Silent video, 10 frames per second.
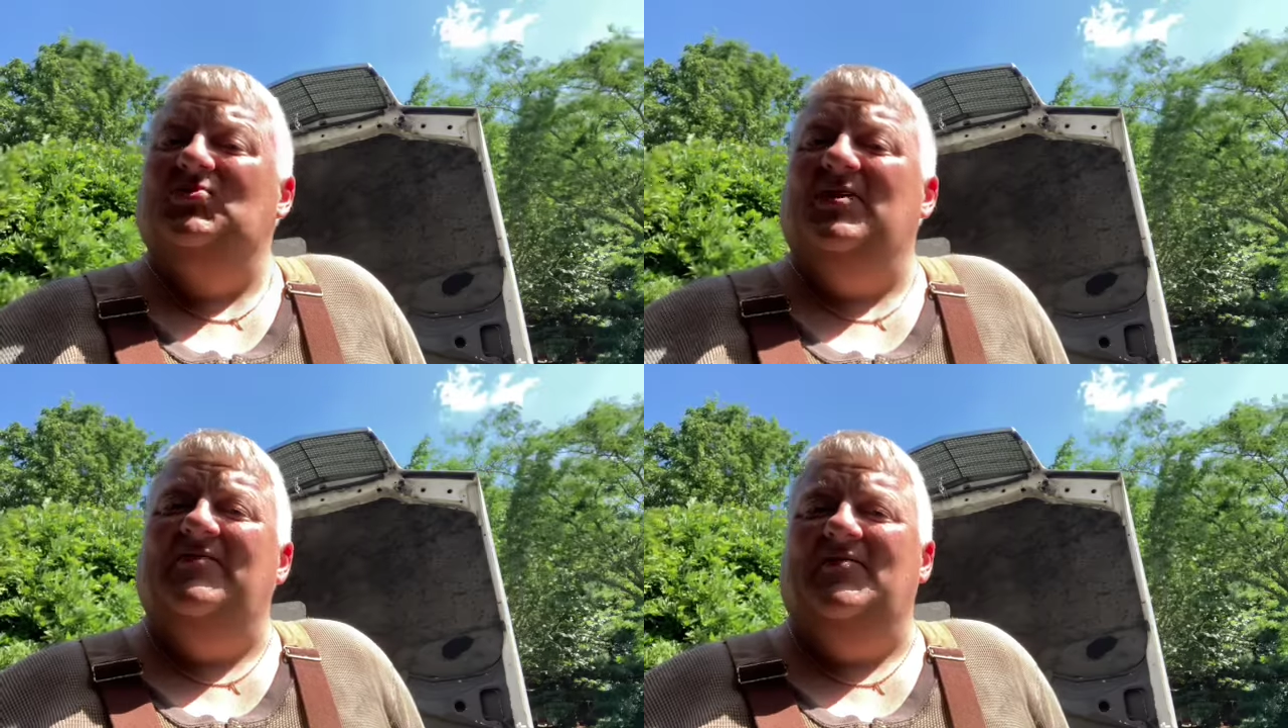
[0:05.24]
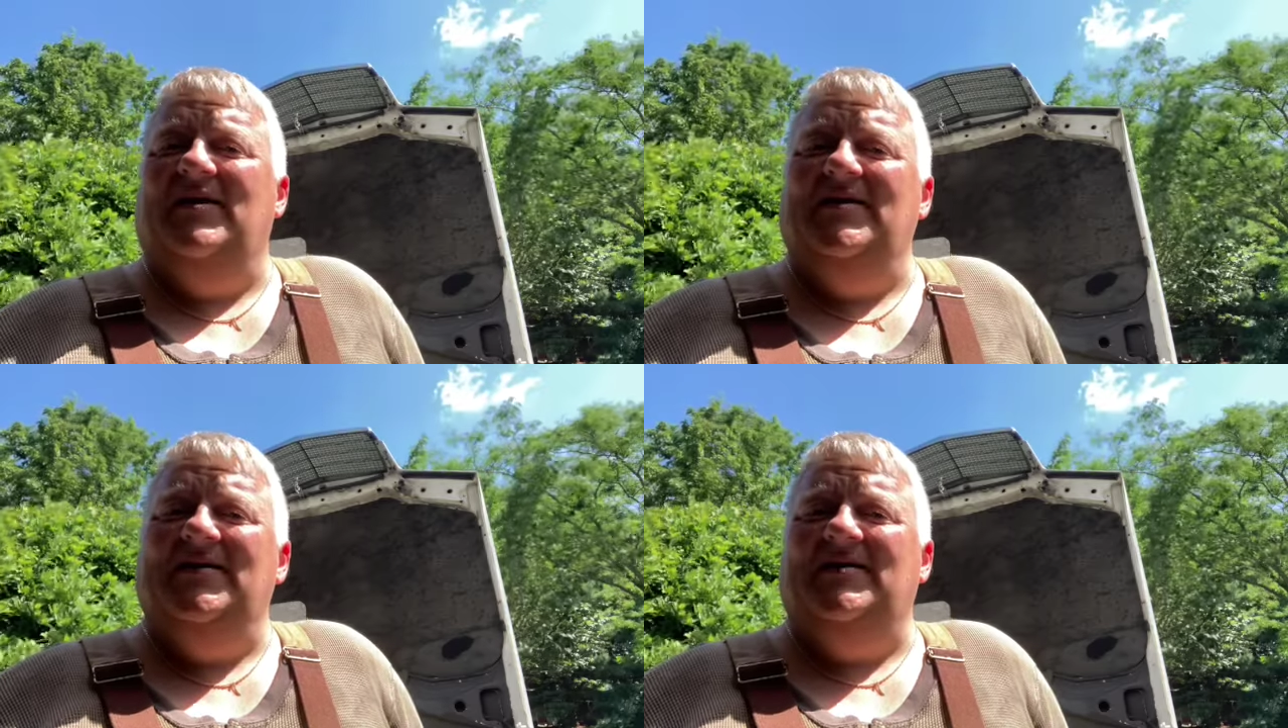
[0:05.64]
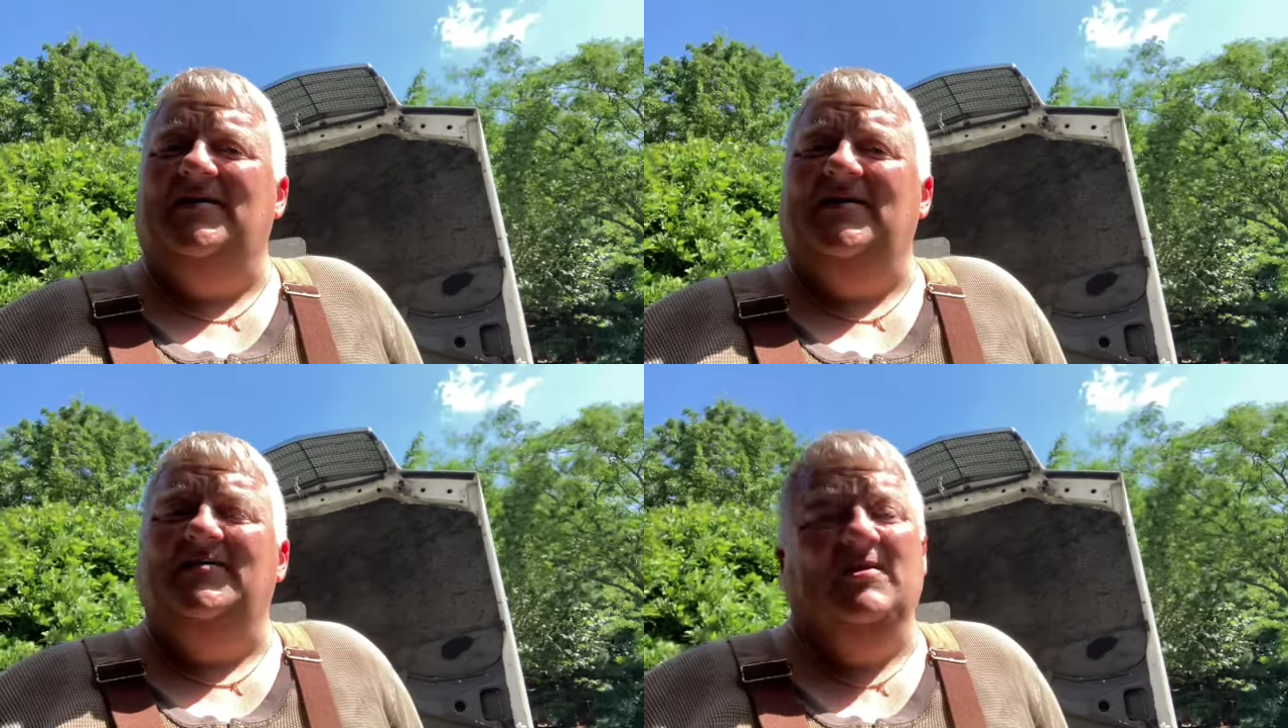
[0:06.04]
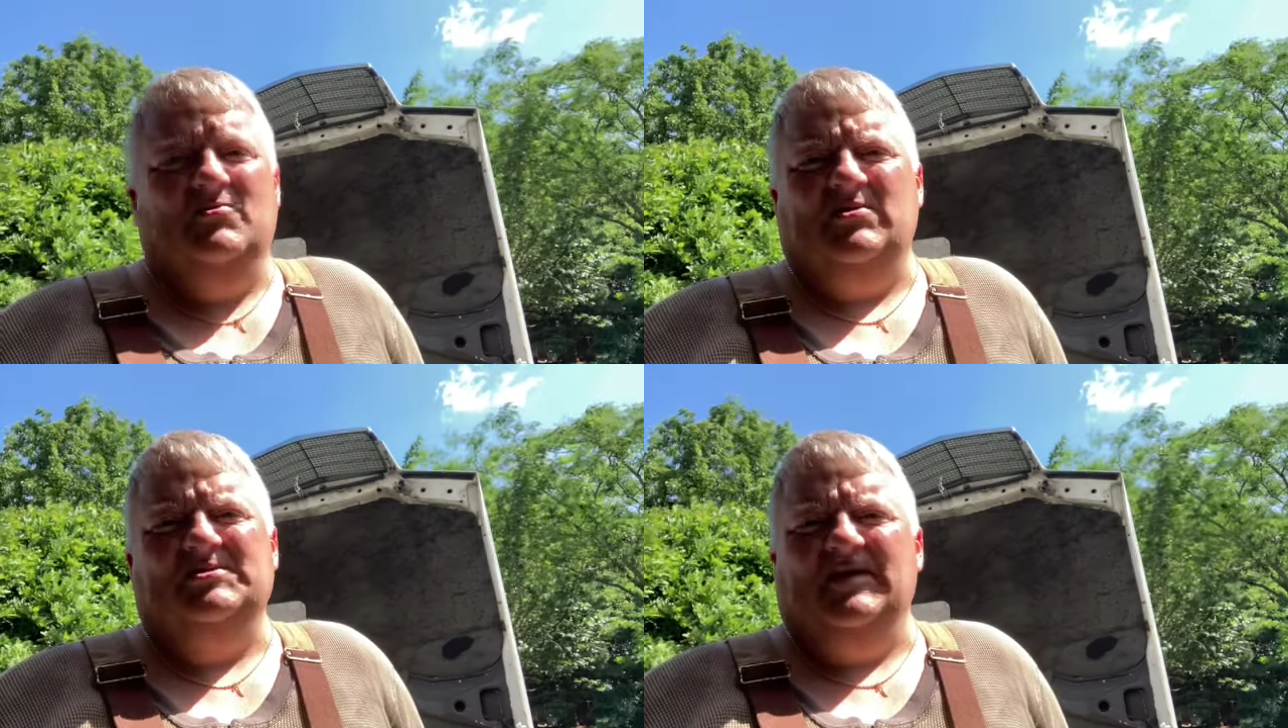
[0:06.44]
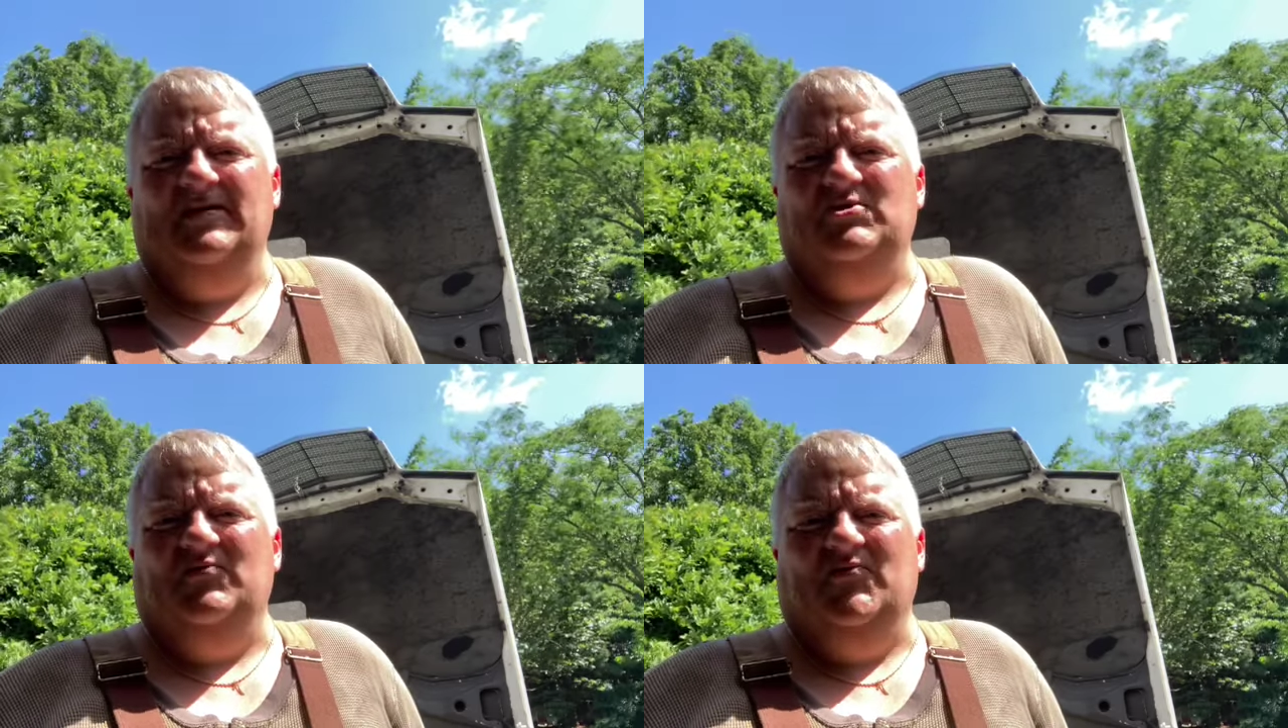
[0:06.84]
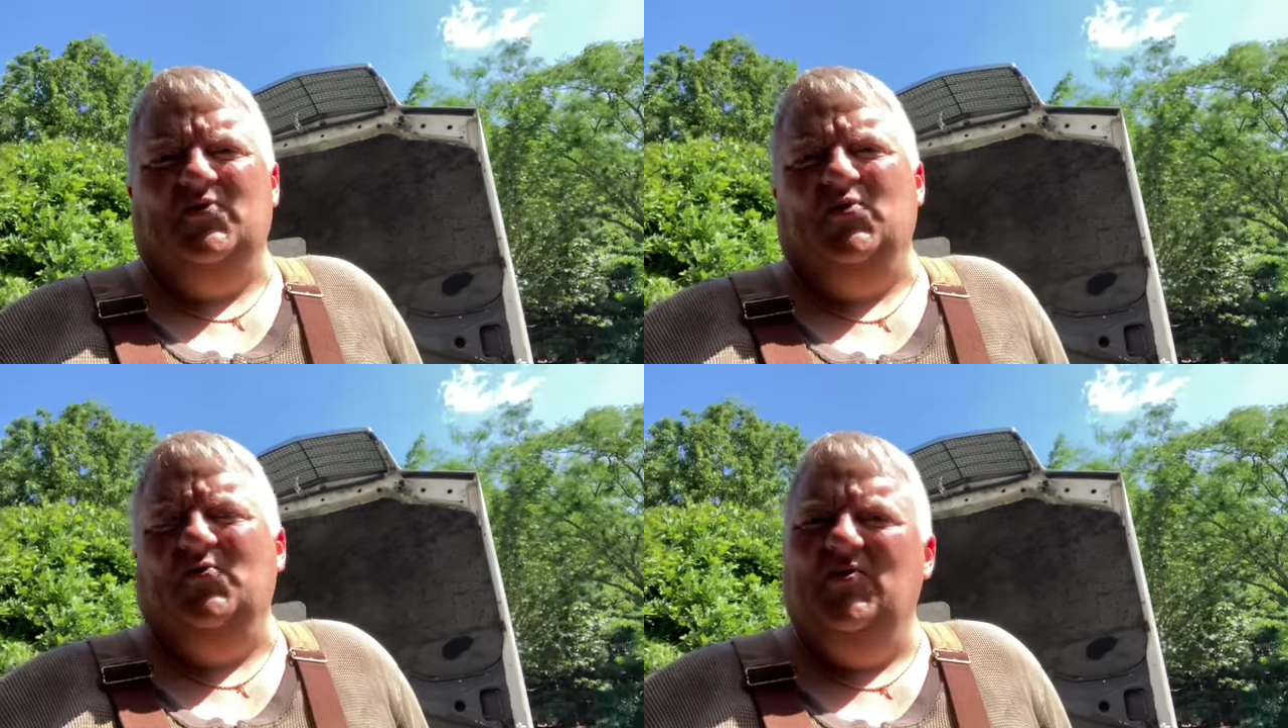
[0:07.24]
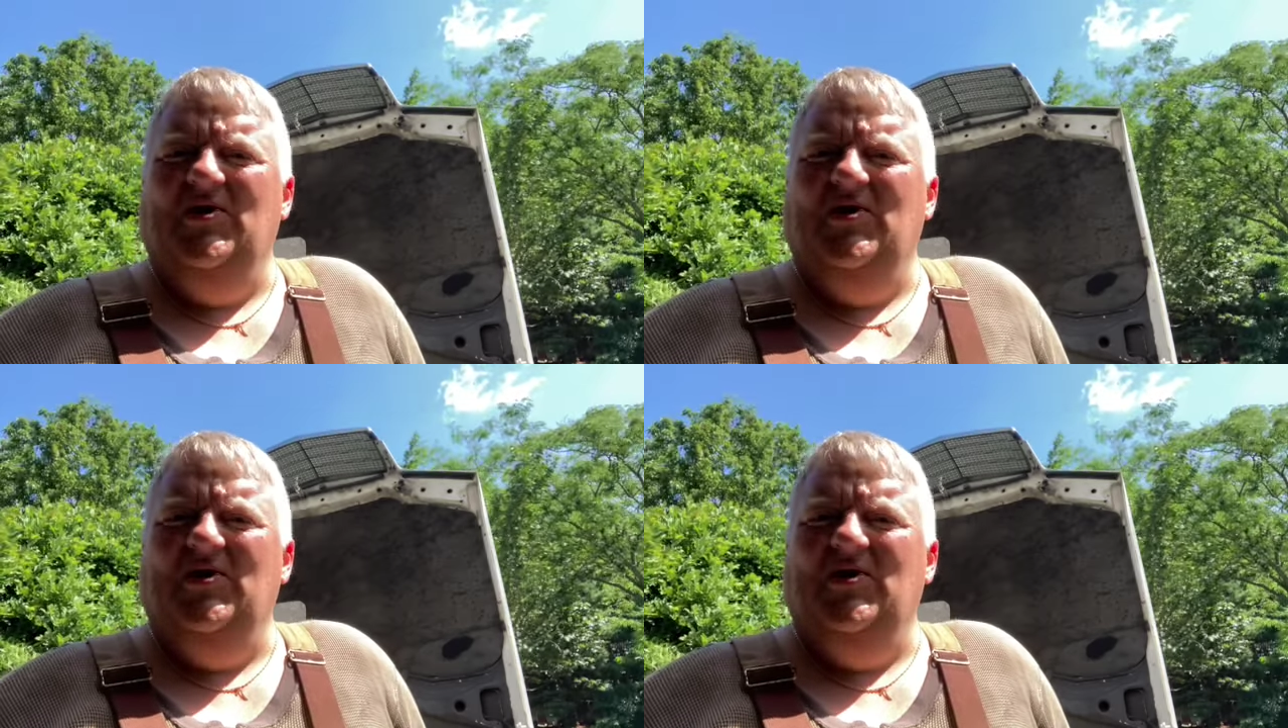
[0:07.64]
I've got an interesting issue for you,